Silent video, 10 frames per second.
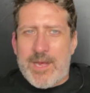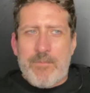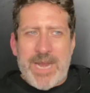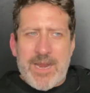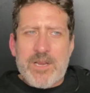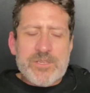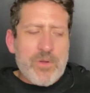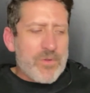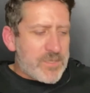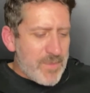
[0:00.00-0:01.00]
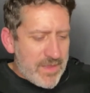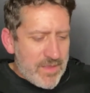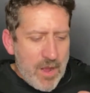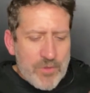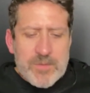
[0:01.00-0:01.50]
But Anna Nicole Smith,
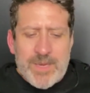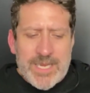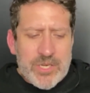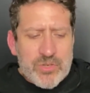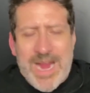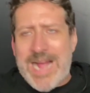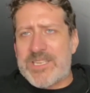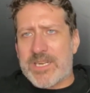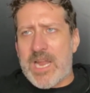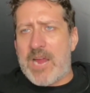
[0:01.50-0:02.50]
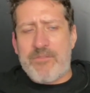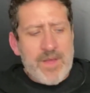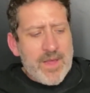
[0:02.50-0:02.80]
ultimately a tragic life.